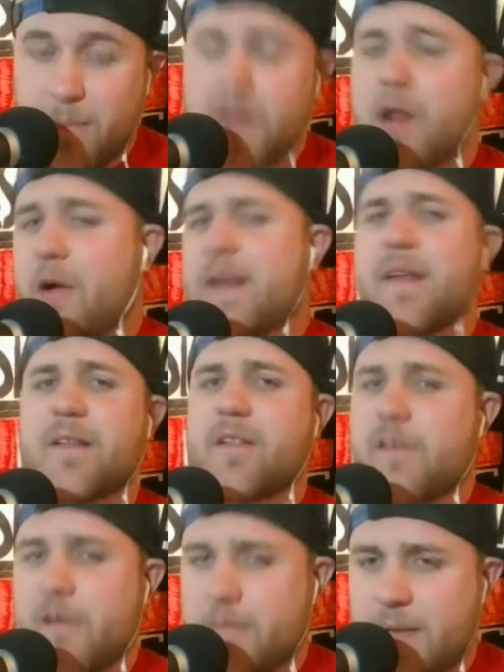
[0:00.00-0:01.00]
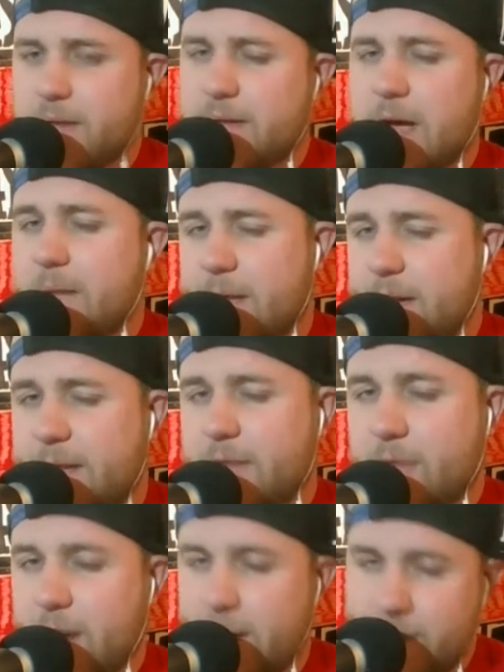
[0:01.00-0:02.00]
But no, he doesn't deserve to be in the top 10
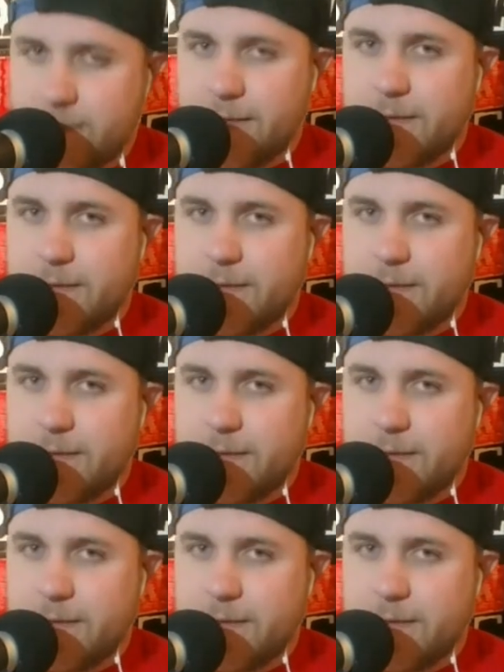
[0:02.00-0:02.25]
either, right?